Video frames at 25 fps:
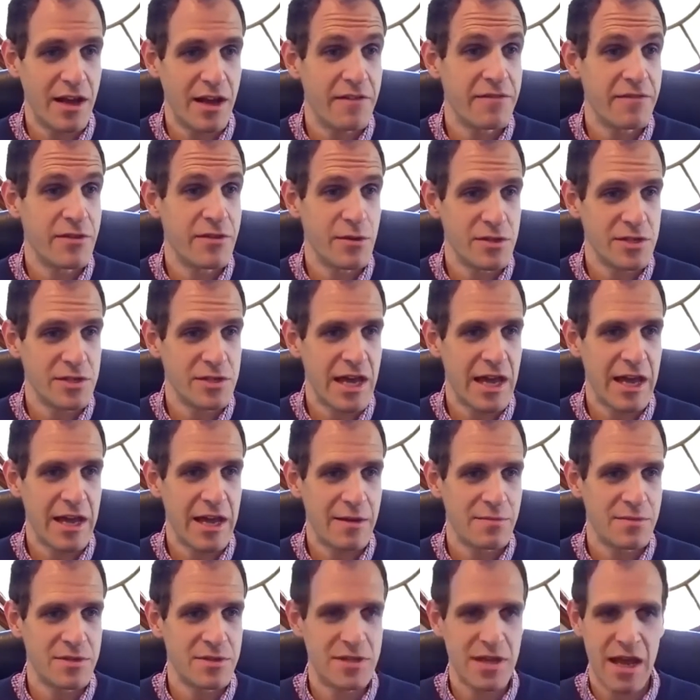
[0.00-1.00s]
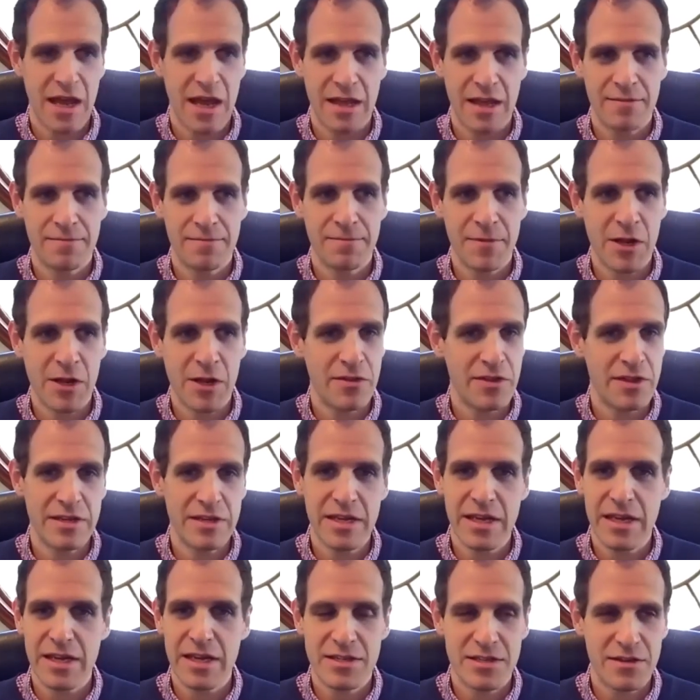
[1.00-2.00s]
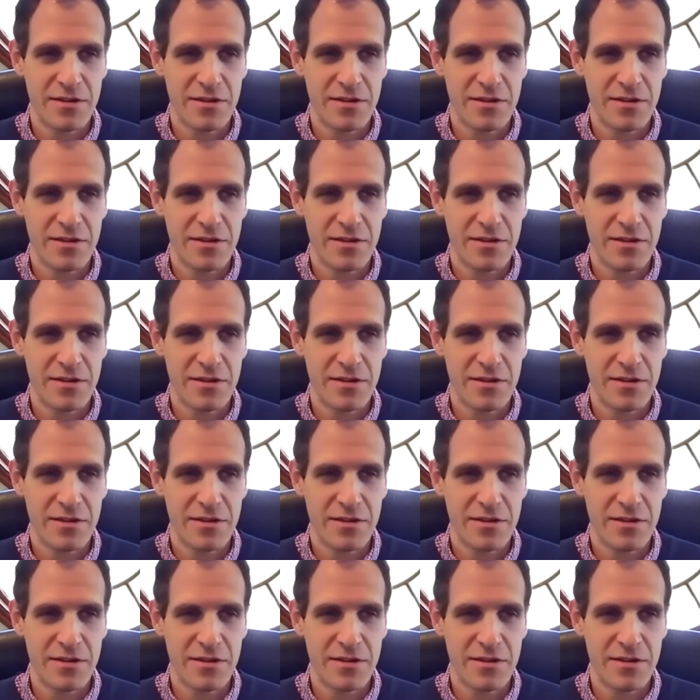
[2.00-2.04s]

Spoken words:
of those games and the need